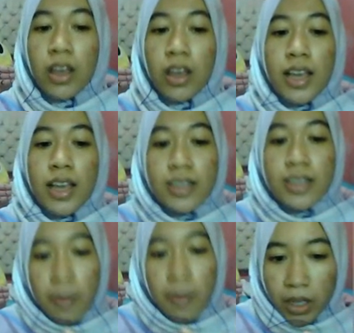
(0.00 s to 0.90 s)

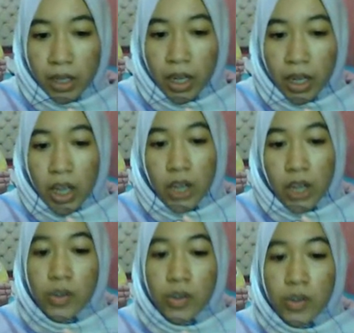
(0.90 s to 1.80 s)
Example, you
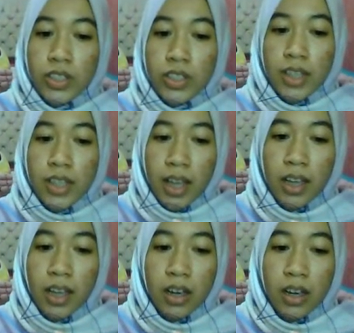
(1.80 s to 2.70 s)
want to select
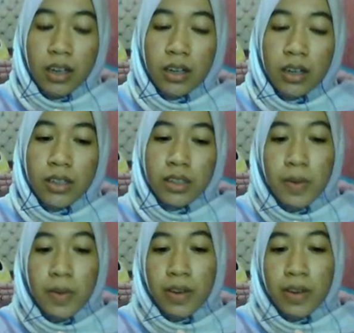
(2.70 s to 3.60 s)
a simple
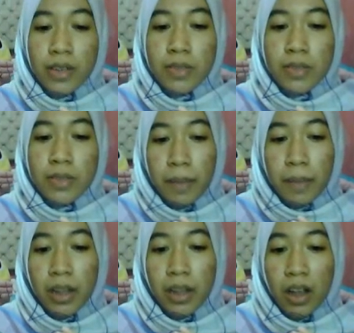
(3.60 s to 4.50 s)
random
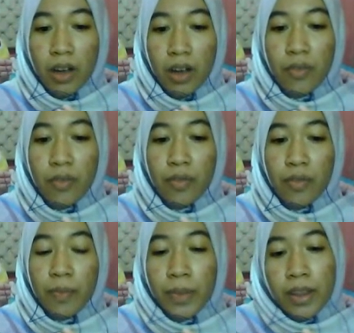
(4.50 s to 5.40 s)
sample of
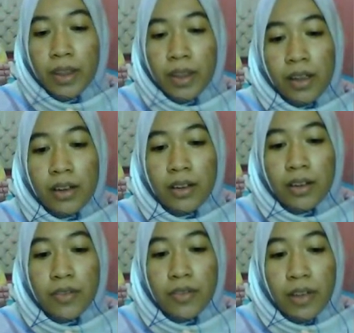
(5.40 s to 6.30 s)

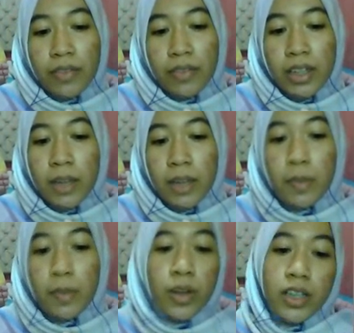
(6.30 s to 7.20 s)
15
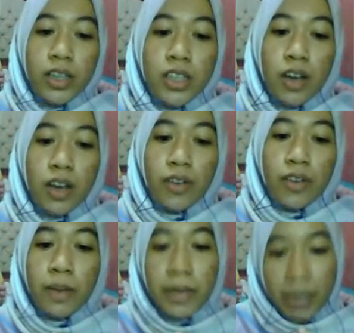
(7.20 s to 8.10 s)
employees of
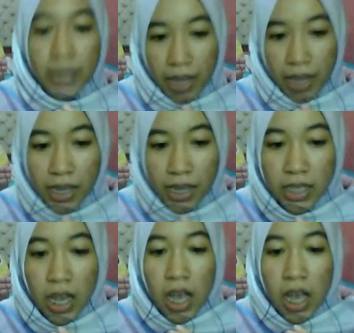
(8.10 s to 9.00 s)
company X.
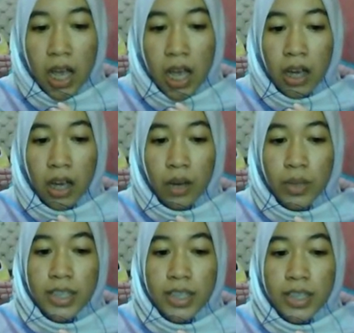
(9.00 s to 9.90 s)
We
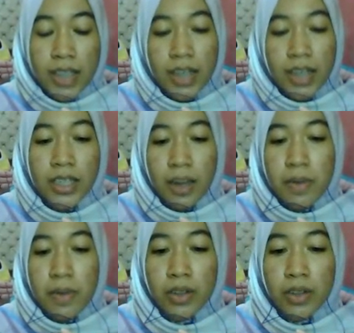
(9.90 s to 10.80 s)
assign a
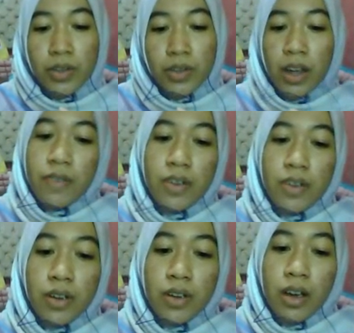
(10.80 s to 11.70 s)
number to every
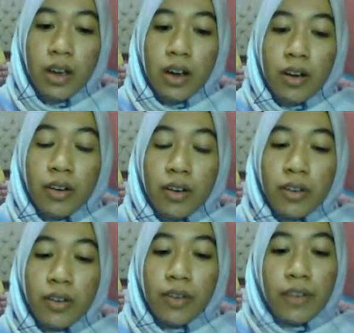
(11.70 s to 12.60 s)

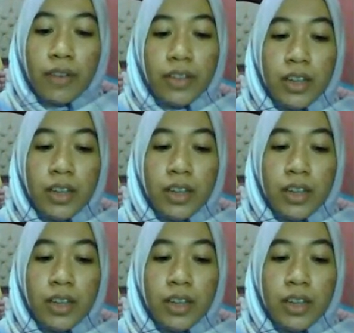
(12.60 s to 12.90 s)
15